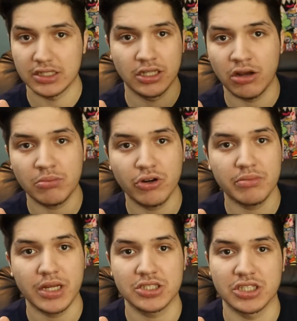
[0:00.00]
No more
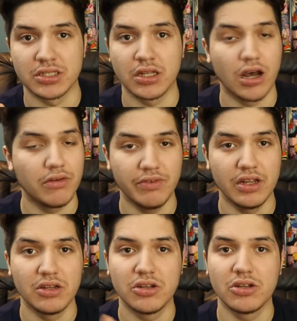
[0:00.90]
mention of it.
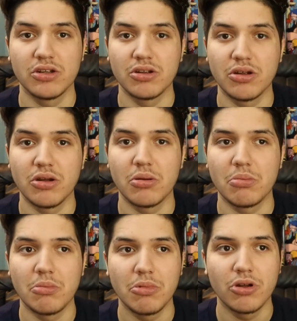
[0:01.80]

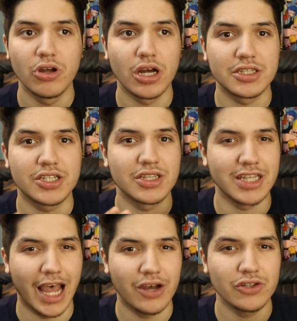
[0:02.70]
Until
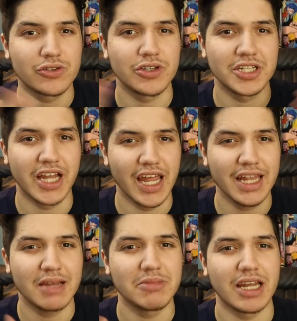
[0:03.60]
now, towards the
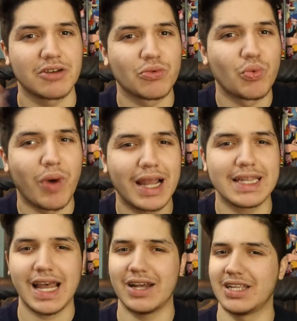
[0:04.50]
end, I'm like, why
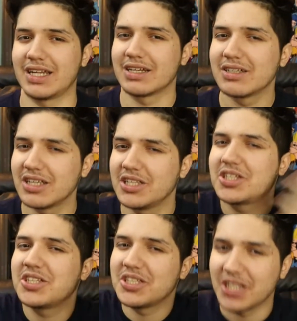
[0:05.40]
not? Like, it's
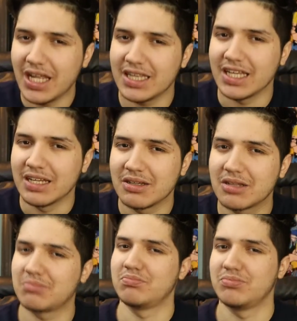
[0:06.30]
because it's ending.
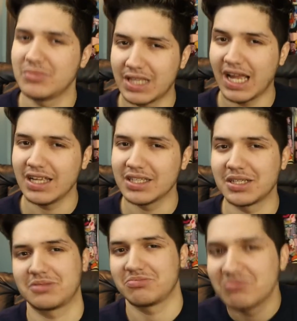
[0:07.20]
That
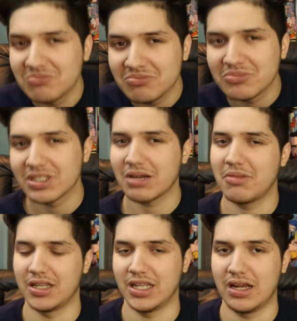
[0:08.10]
like, come
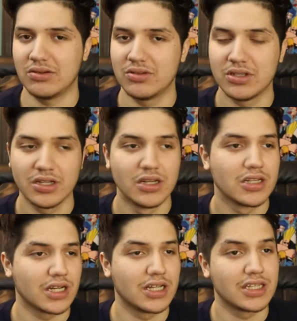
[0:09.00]
on now,
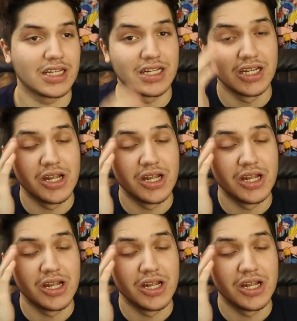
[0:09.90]
kind of thing.